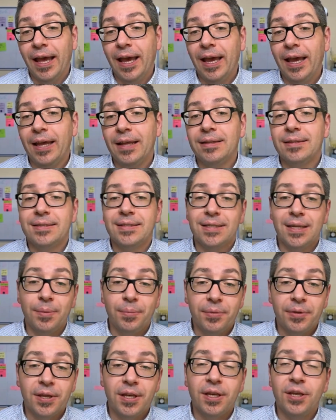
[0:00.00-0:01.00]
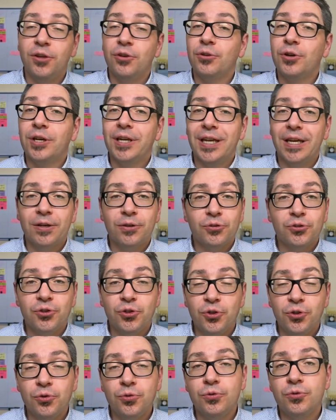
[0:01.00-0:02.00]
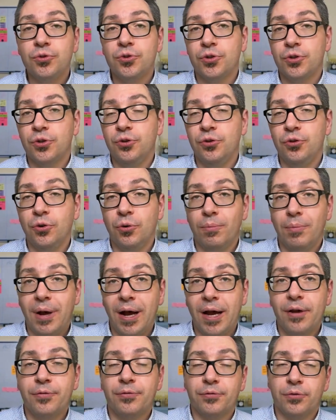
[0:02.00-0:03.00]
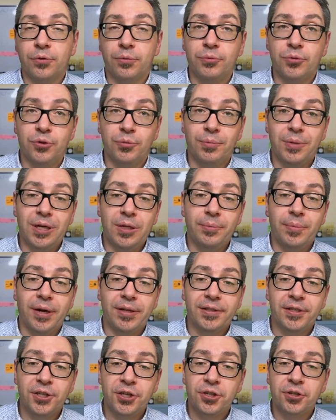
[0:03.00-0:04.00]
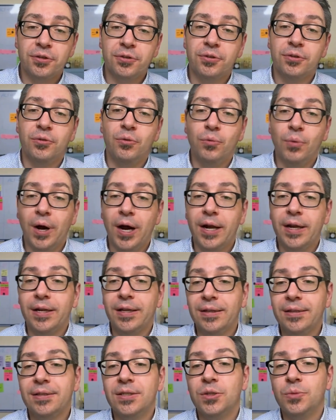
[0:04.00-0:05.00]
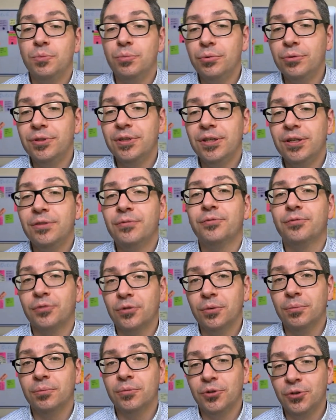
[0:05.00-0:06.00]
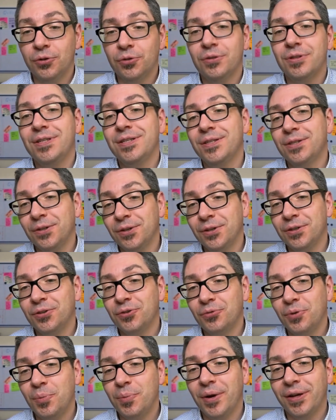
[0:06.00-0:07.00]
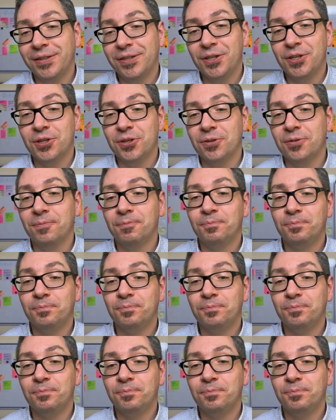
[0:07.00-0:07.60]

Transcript: And same thing, you cannot use your Mac from the main partition while it is booted from the secondary partition.